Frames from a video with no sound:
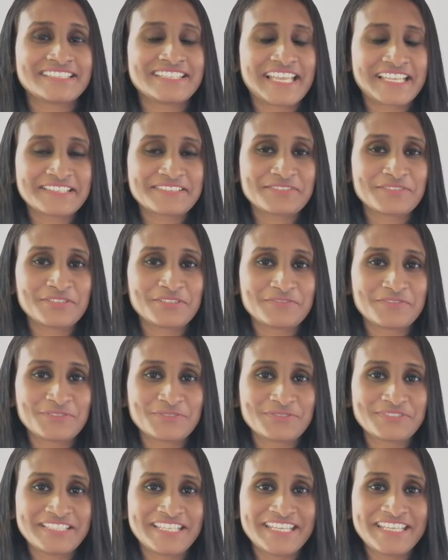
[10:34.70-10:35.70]
That's all for
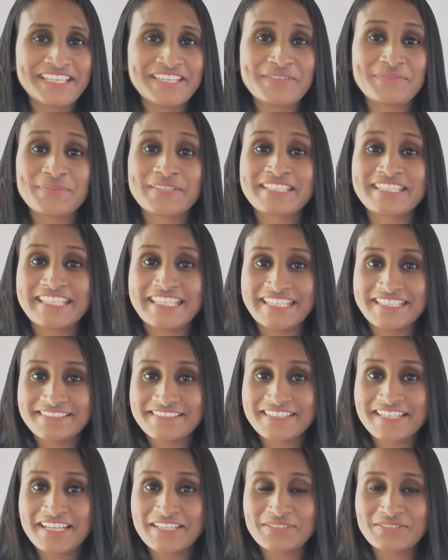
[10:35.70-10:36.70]
today with
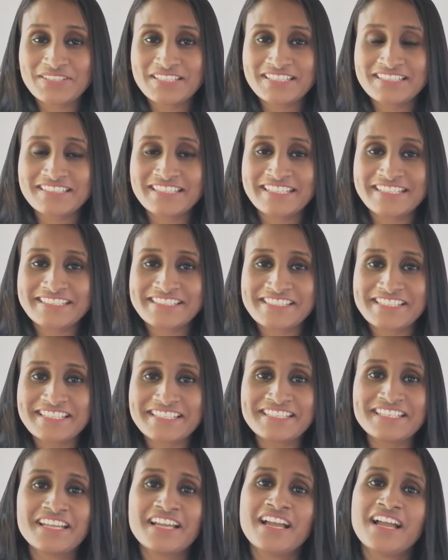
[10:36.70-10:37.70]
Easy Guide to Learn HR.
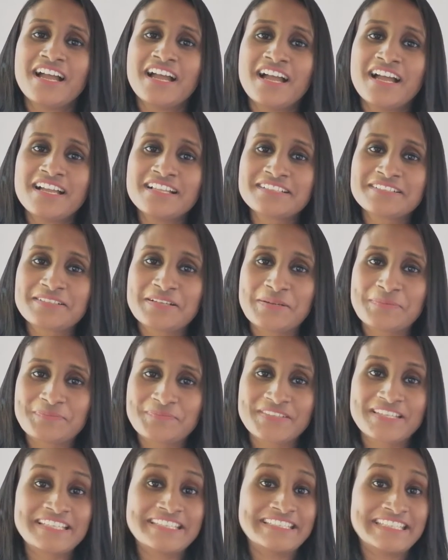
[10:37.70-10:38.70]
I'll
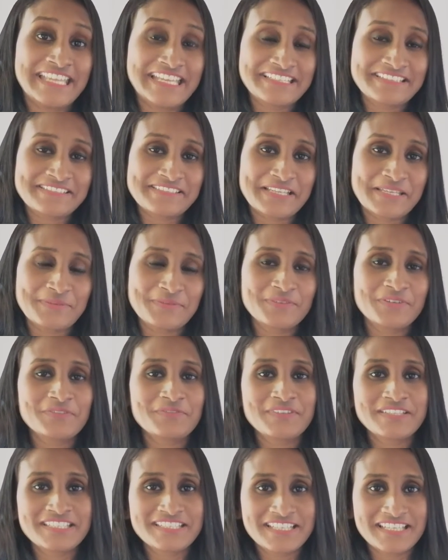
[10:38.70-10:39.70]
come next time
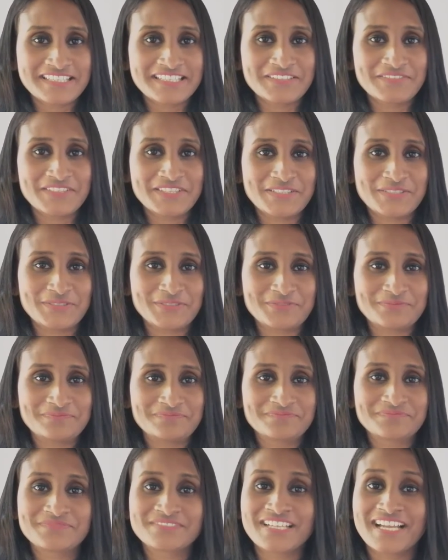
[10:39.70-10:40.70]
with another video.
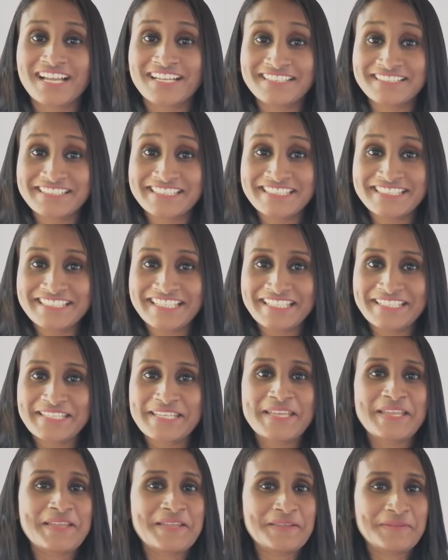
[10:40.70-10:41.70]
Until then,
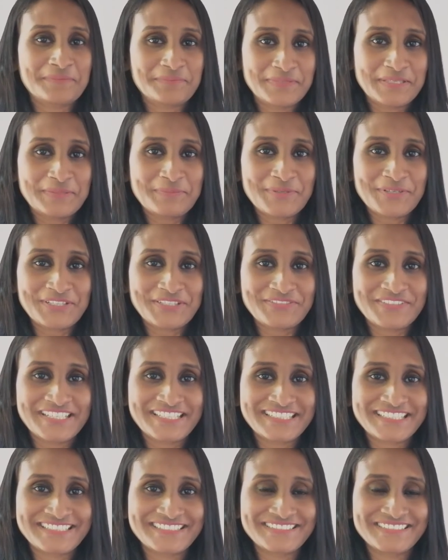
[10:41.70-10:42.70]
be
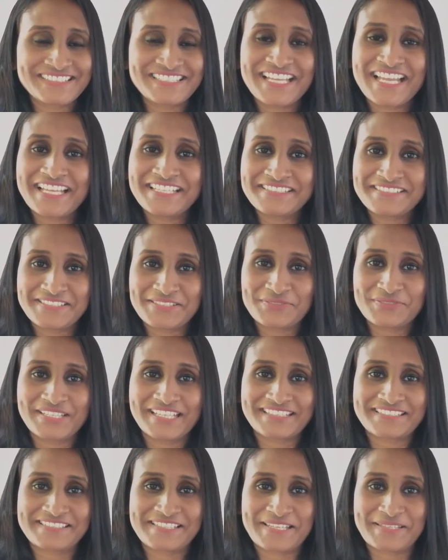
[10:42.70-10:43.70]
motivated and see you
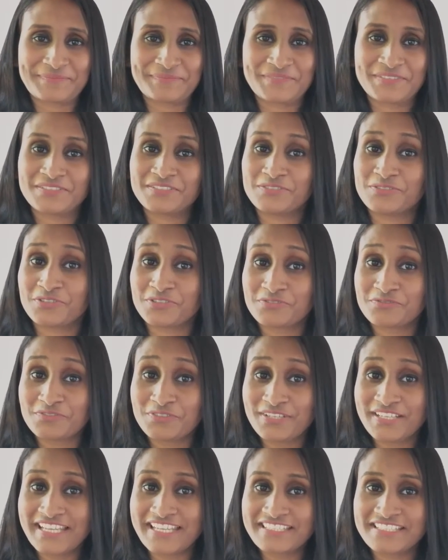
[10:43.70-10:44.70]
next time. Don't
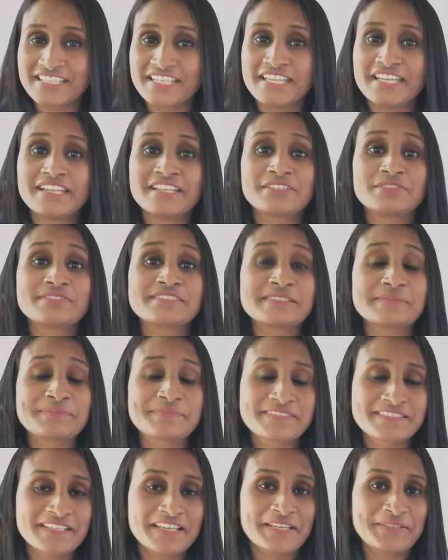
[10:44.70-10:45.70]
forget to
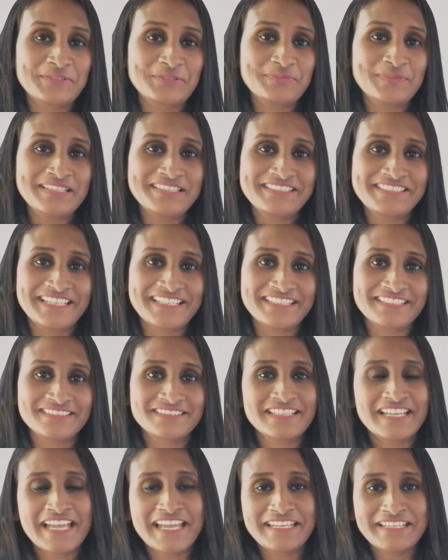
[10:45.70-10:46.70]
subscribe to my channel
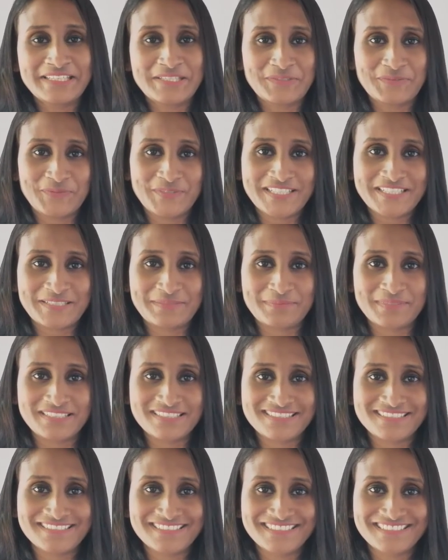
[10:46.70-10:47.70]
and leave your
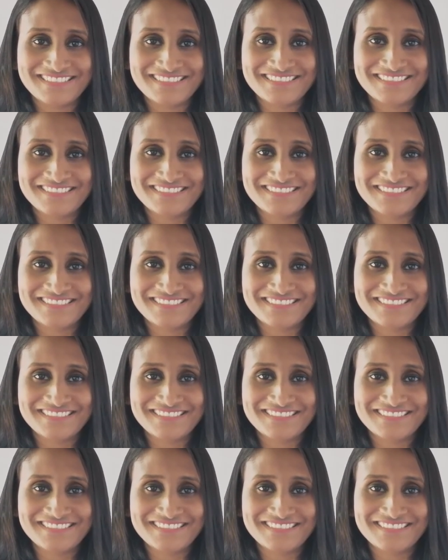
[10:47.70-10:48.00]
comments.